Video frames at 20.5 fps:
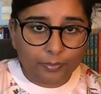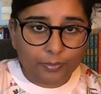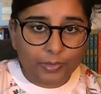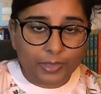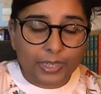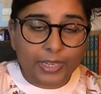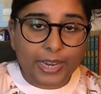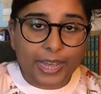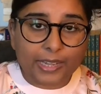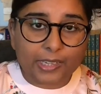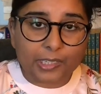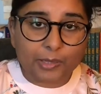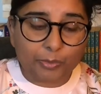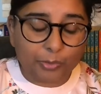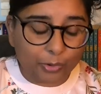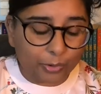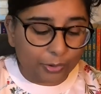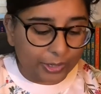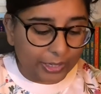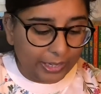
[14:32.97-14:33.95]
The next
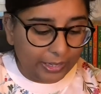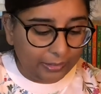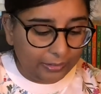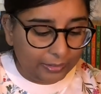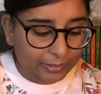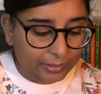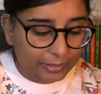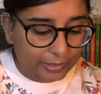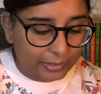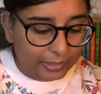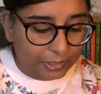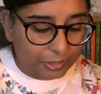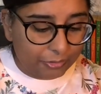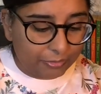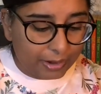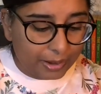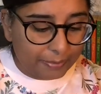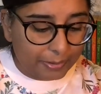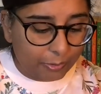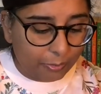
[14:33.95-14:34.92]
morning, Little
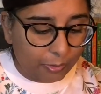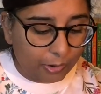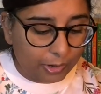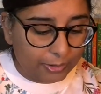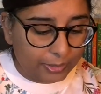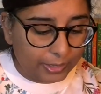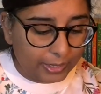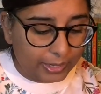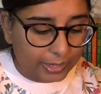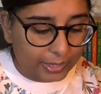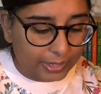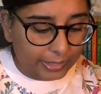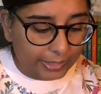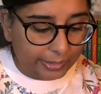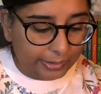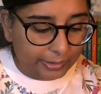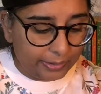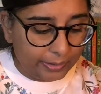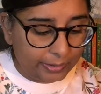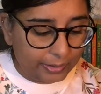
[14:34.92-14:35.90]
Rabbit woke early.